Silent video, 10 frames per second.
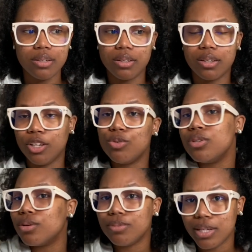you
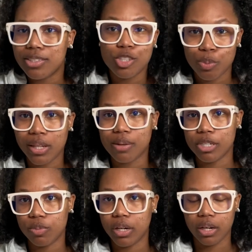don't need to spend that
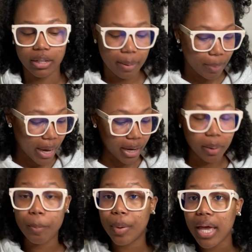much money on that bag.
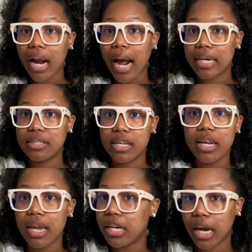But I did
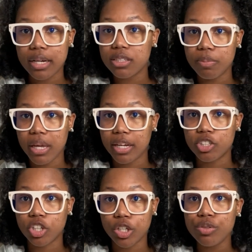it not to be
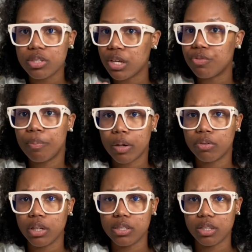exclusive, but really to